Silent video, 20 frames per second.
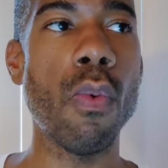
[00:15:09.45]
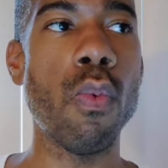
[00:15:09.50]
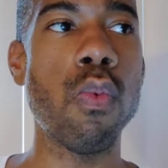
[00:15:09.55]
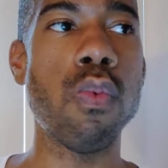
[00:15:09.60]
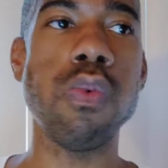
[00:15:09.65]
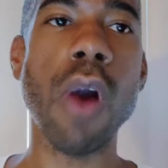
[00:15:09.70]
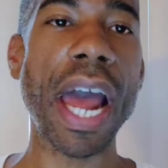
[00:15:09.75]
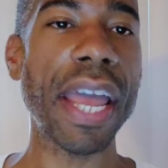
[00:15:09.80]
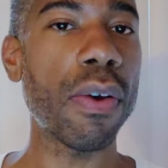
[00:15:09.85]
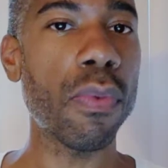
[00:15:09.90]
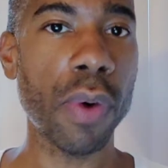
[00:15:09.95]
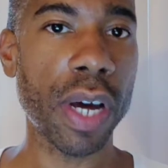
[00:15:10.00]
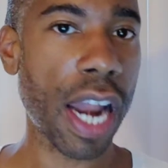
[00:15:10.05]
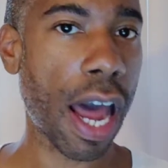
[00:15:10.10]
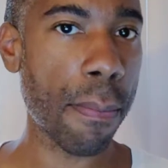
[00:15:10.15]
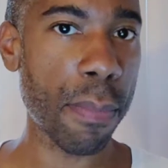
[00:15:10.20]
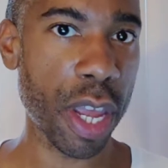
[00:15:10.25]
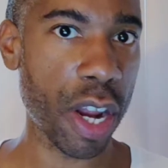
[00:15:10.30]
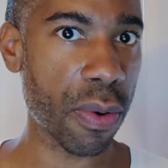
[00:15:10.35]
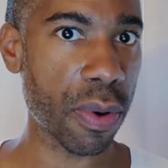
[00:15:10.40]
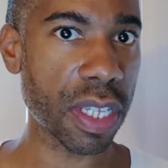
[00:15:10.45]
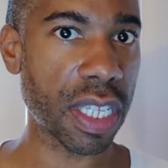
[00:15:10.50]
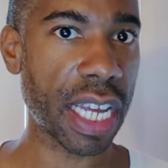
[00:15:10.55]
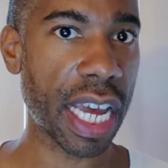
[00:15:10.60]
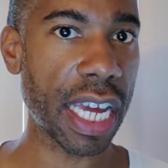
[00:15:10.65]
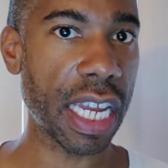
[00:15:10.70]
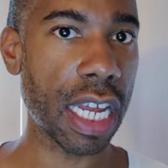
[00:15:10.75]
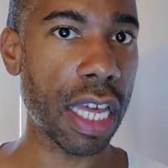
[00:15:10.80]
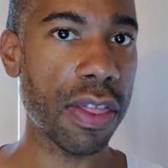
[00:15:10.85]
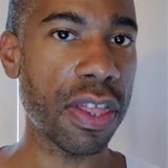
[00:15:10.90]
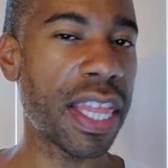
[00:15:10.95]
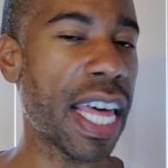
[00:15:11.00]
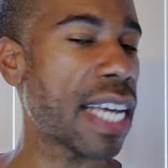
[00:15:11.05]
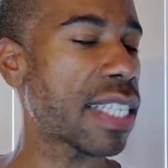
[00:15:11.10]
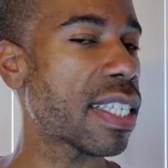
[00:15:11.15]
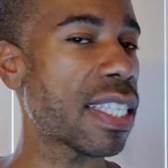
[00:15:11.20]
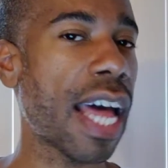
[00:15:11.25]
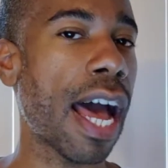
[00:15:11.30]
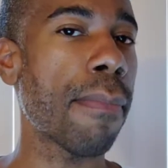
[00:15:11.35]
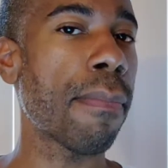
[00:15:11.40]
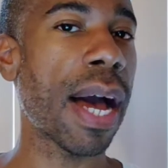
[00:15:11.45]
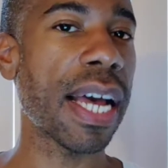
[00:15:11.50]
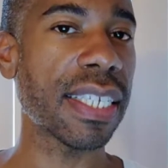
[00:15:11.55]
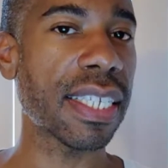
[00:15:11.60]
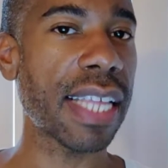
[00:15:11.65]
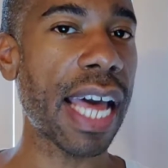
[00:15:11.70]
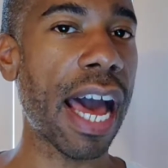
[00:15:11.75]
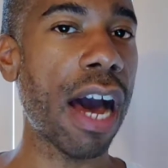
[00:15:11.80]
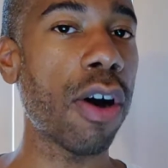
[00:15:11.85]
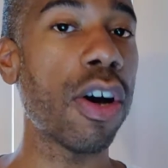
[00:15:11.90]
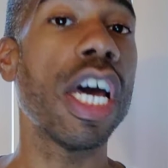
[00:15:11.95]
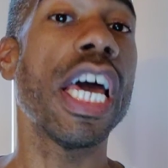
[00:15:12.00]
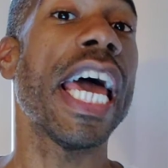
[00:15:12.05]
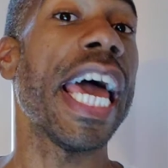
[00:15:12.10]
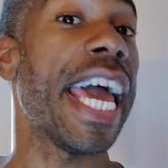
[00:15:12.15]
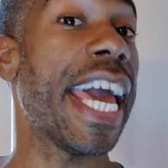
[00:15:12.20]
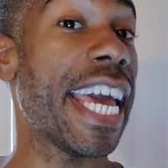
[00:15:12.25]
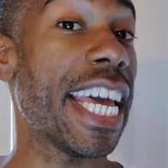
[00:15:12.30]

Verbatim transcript: right when I'm irritated. That's not my style.